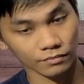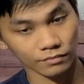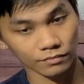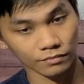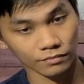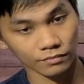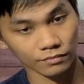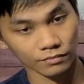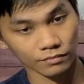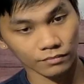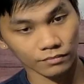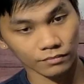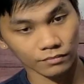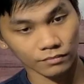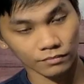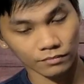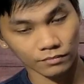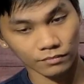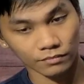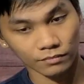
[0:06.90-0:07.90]

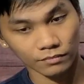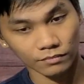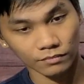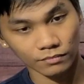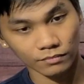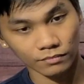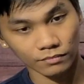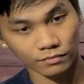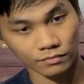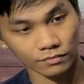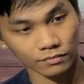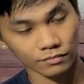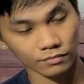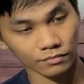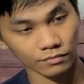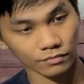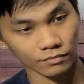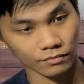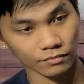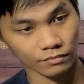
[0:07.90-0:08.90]

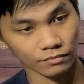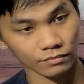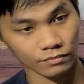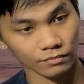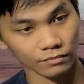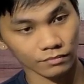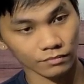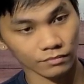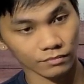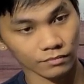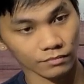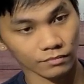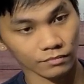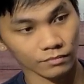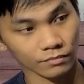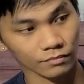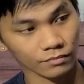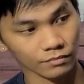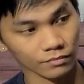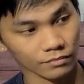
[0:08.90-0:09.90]

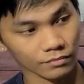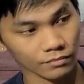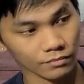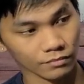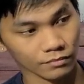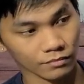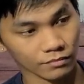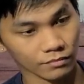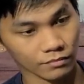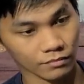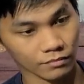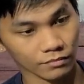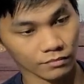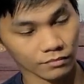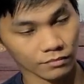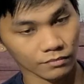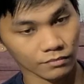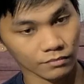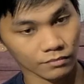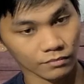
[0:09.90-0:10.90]

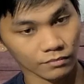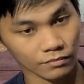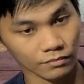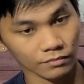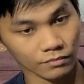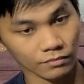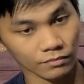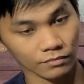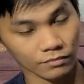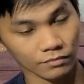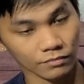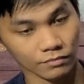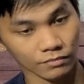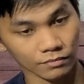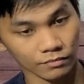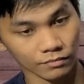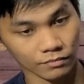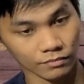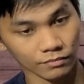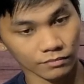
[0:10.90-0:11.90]

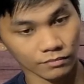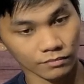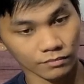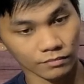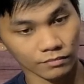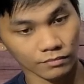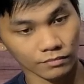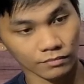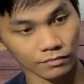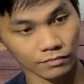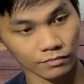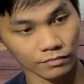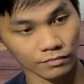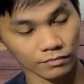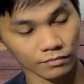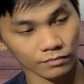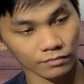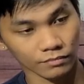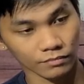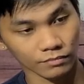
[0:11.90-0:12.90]

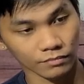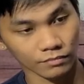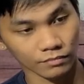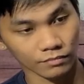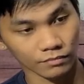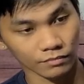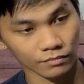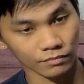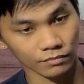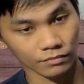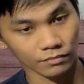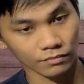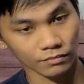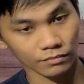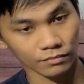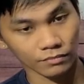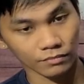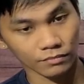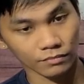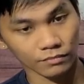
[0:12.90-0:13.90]

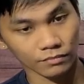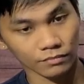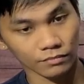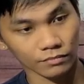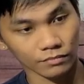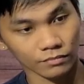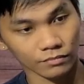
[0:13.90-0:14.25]
[no speech]